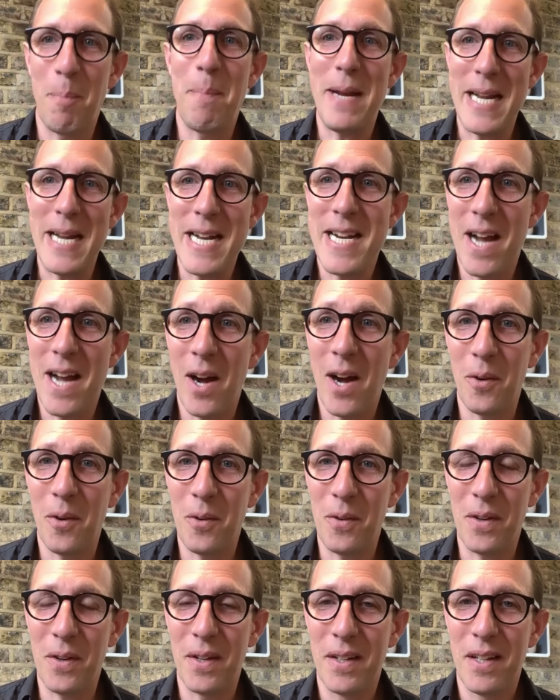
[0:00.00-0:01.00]
be
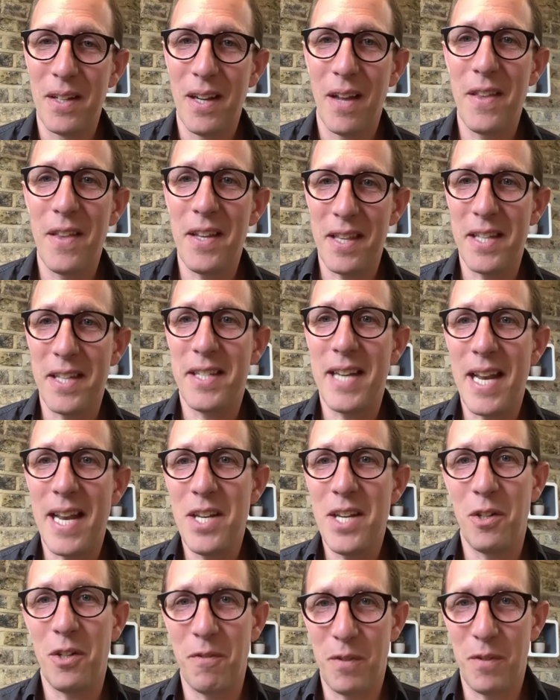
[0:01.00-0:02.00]
known. The center of the